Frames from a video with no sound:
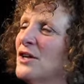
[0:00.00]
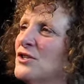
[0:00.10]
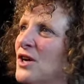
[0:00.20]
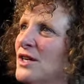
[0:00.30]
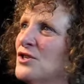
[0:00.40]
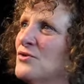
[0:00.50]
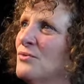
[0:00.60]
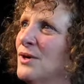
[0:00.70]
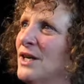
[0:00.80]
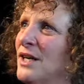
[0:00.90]
I tried to
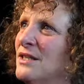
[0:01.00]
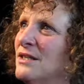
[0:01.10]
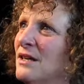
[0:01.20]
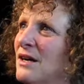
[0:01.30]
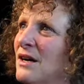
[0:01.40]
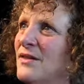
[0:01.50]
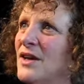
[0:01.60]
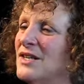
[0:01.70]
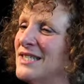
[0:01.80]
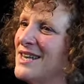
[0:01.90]
read
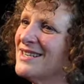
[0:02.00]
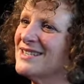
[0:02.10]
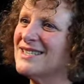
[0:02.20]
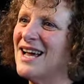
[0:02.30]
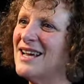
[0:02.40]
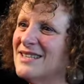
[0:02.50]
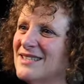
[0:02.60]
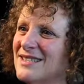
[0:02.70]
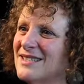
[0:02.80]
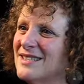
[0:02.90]
the Icelandic
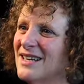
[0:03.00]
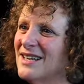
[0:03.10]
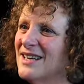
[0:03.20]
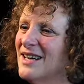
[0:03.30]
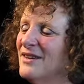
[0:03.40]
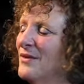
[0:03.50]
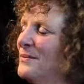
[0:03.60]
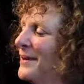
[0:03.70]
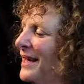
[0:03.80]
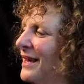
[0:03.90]
sagas. For
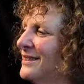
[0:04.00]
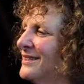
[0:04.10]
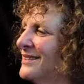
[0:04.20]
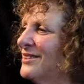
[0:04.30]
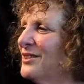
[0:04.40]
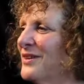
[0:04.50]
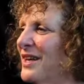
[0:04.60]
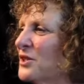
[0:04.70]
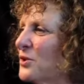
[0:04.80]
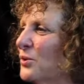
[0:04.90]
me, it's sort of
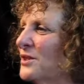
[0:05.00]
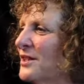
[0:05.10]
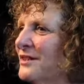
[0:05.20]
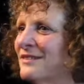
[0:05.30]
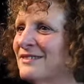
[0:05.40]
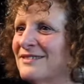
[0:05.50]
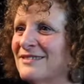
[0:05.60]
like swords and